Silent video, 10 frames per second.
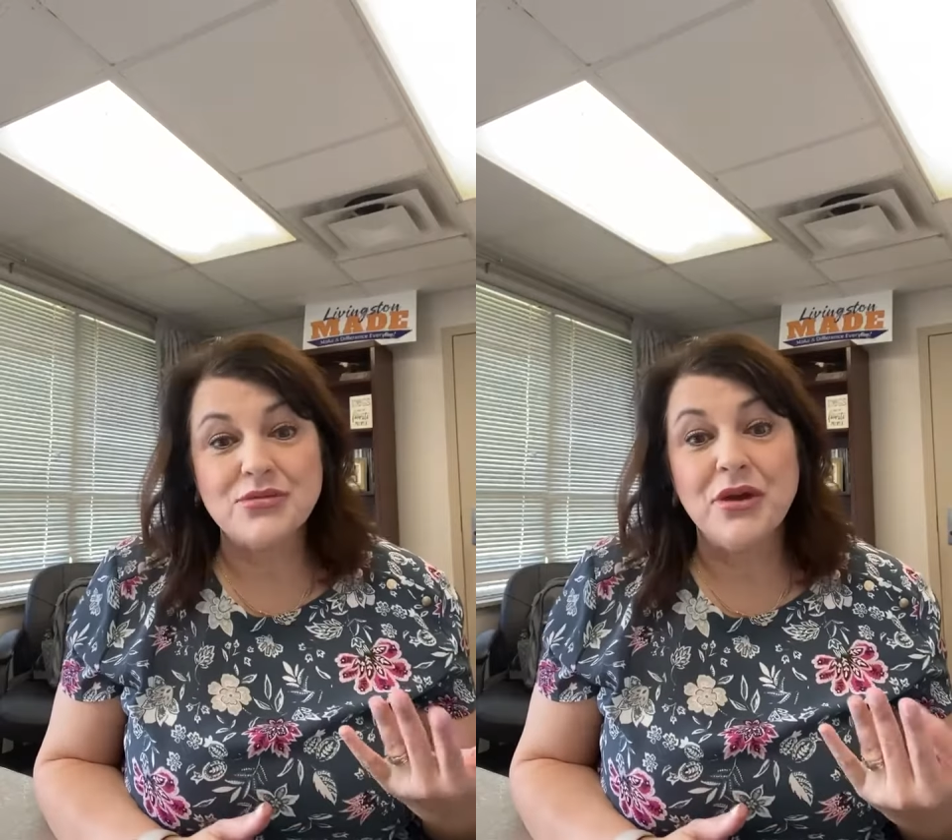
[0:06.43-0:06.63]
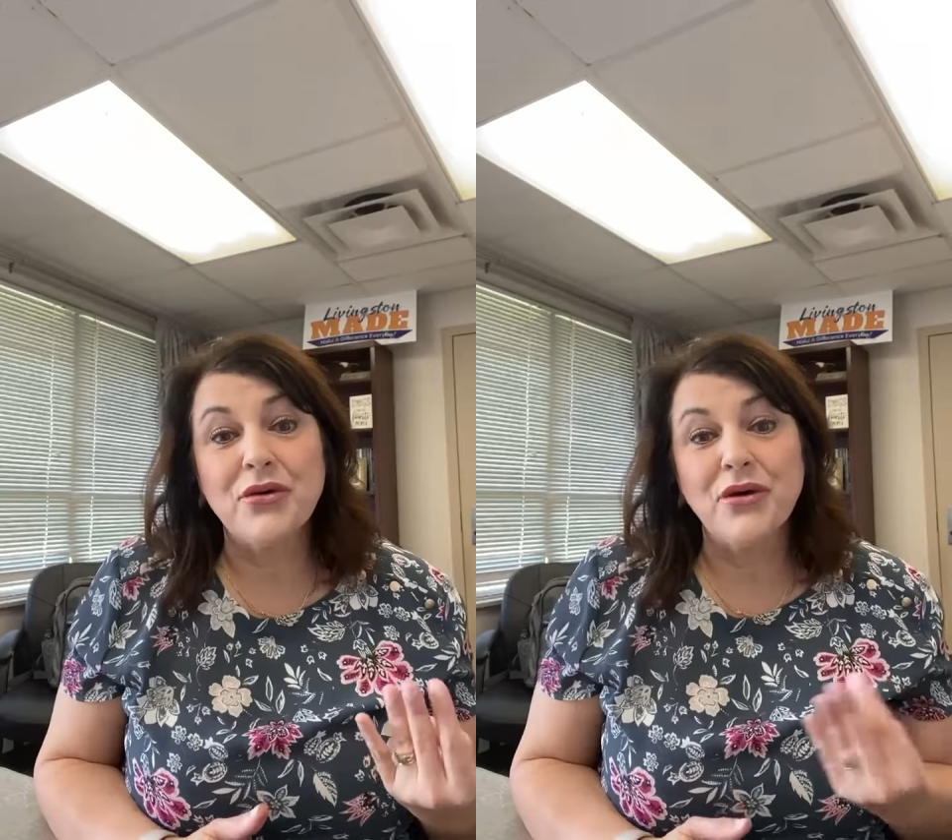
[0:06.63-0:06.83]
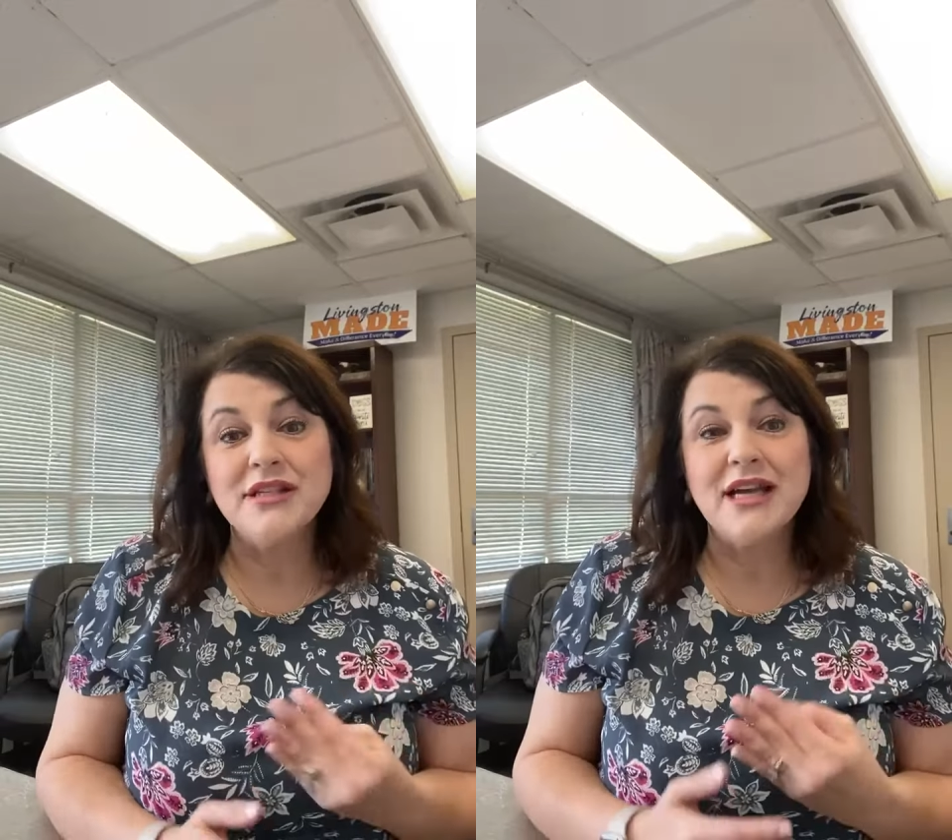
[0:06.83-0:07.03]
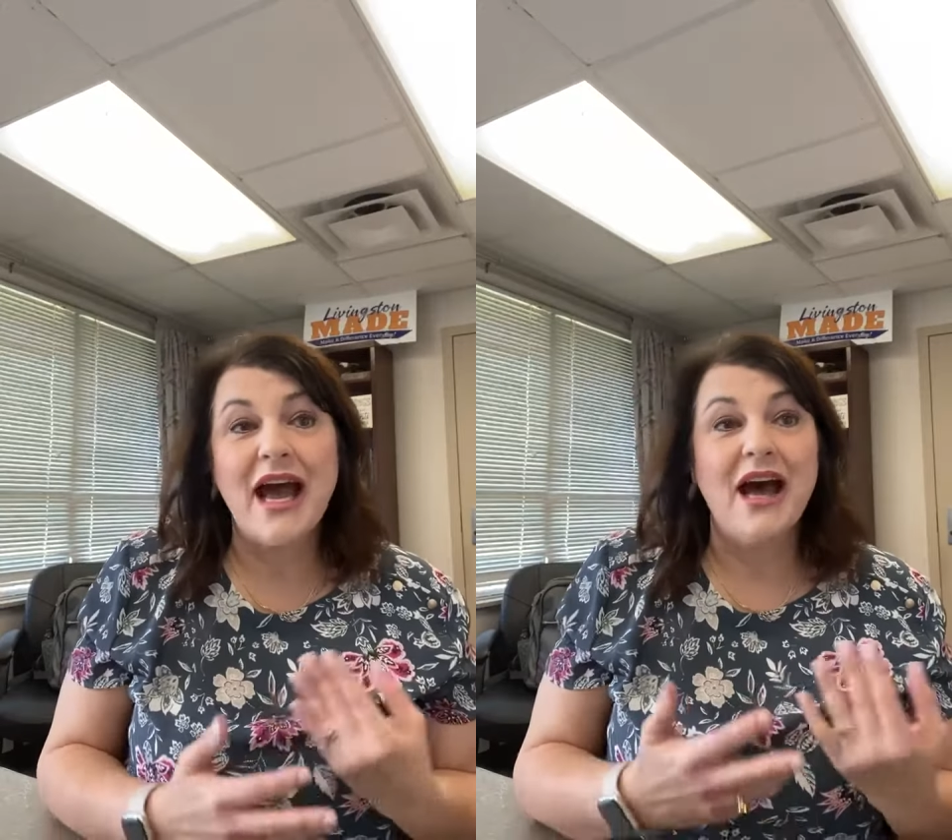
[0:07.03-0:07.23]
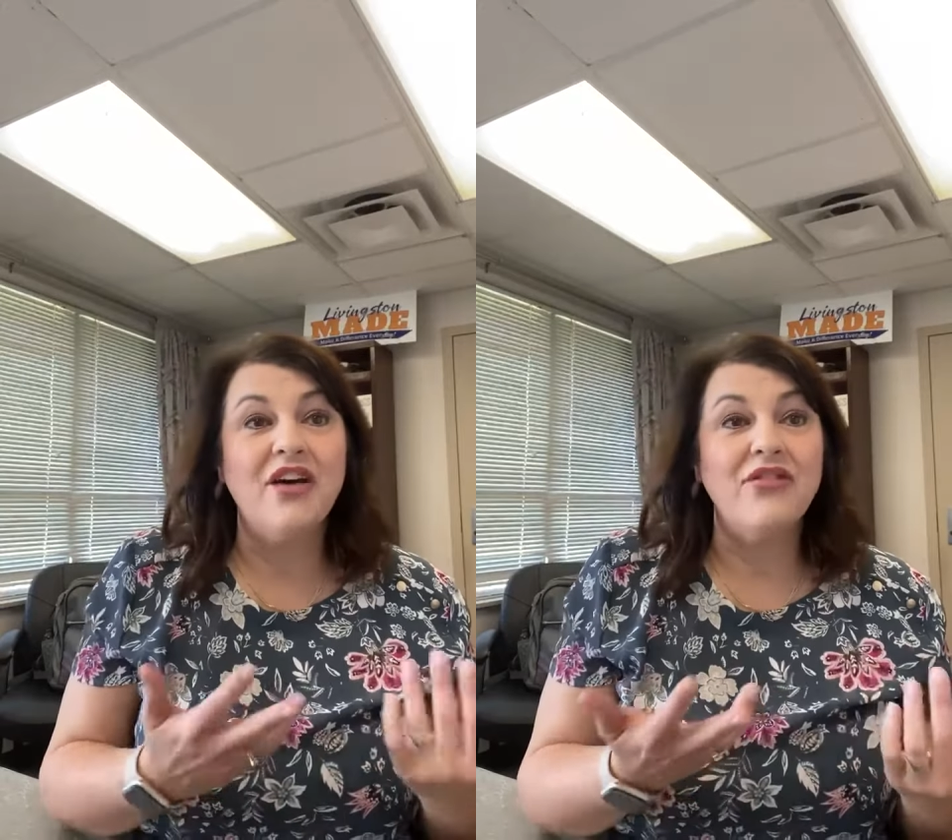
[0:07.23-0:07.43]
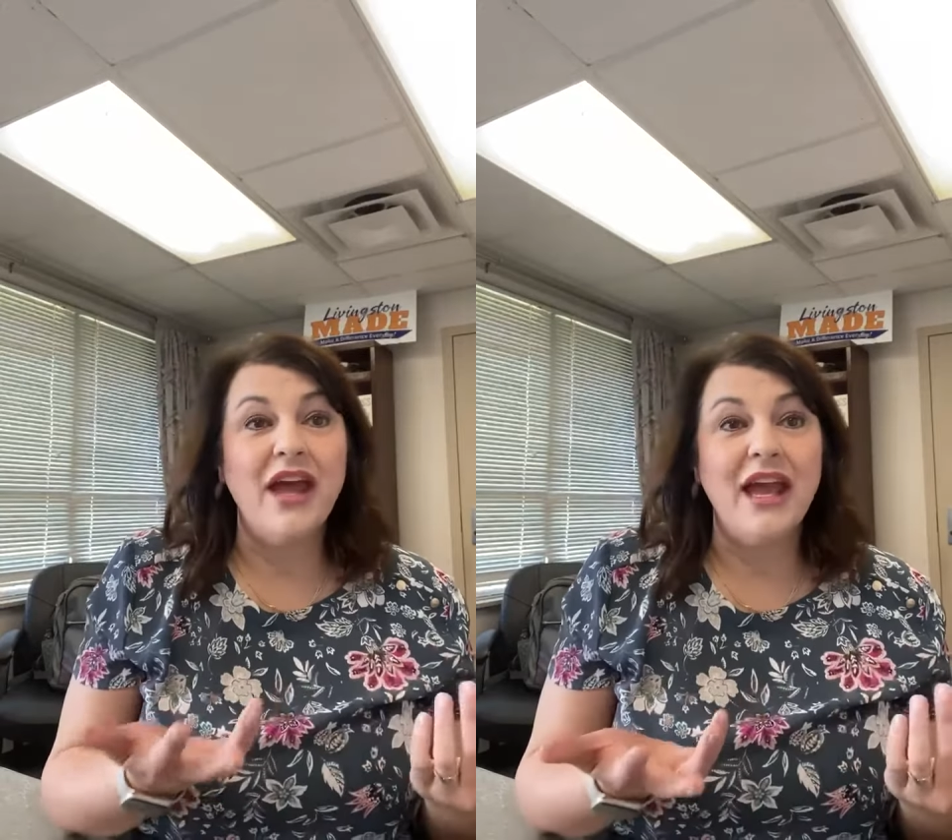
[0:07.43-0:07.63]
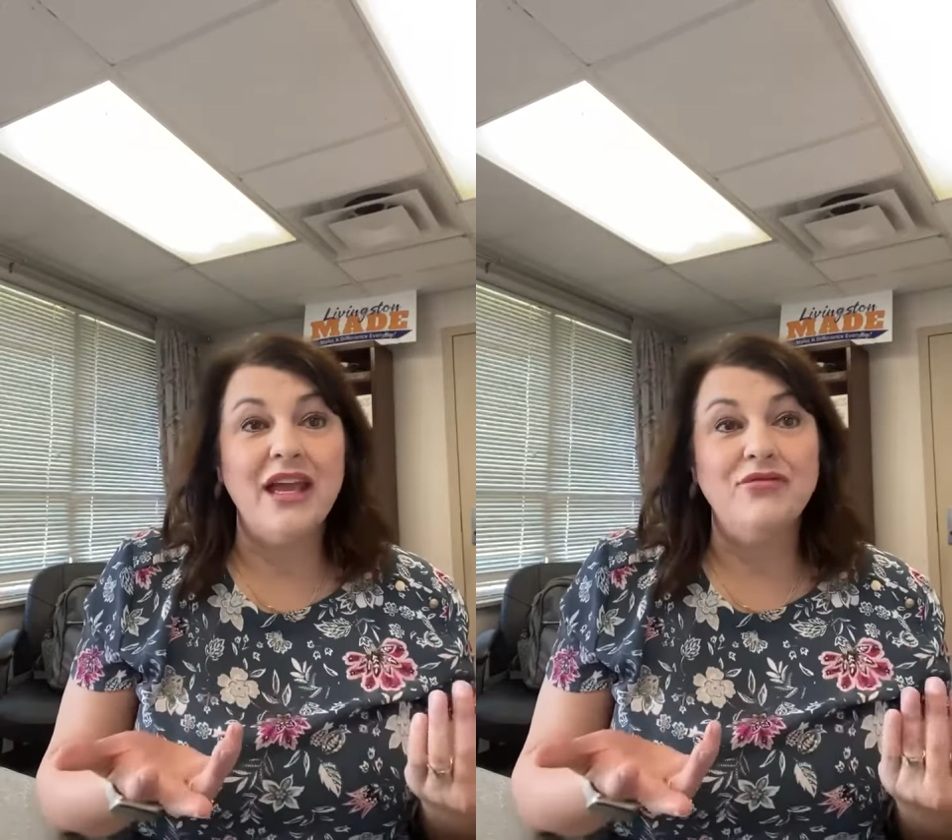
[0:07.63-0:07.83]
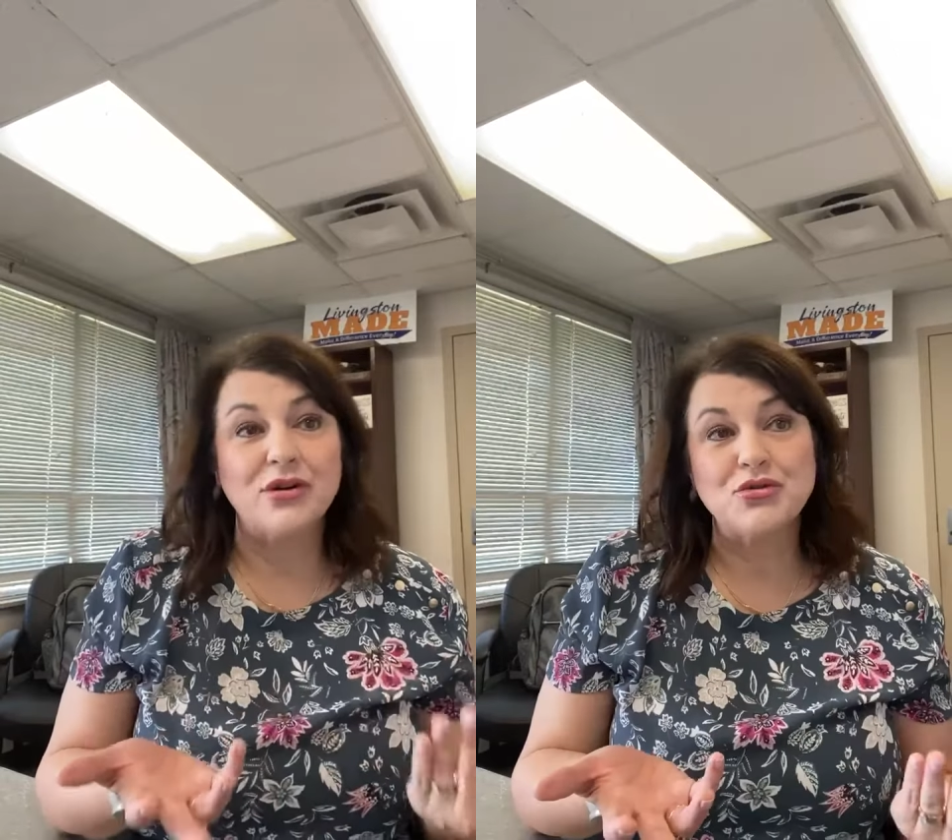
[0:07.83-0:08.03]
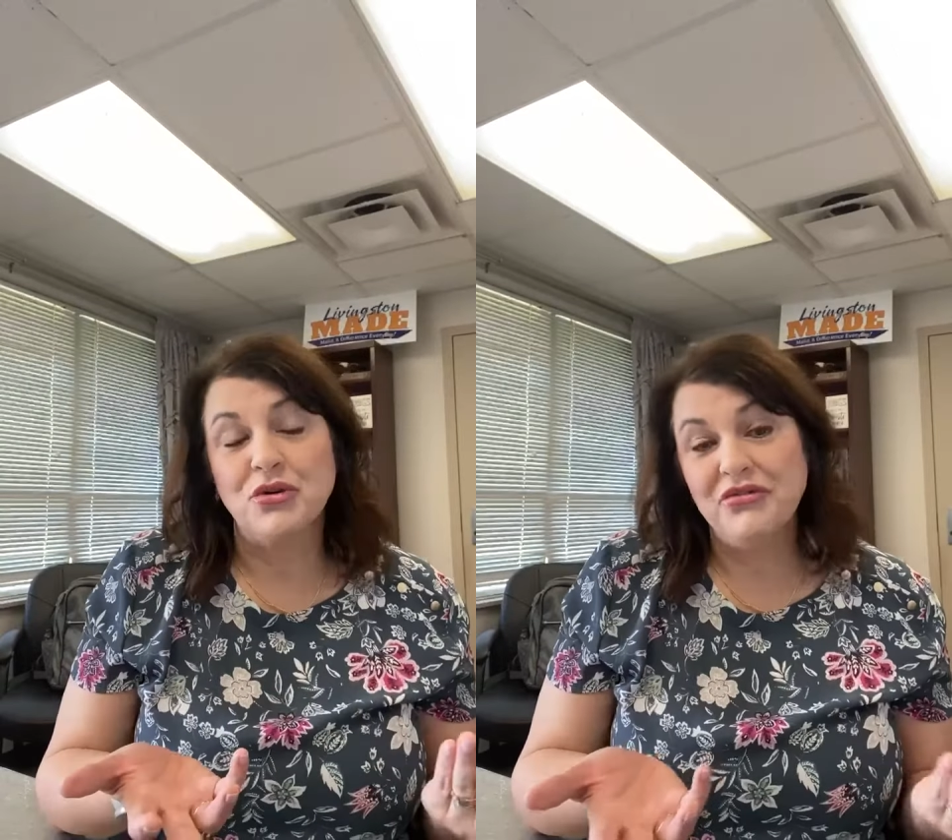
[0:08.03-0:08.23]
we are going to have a virtual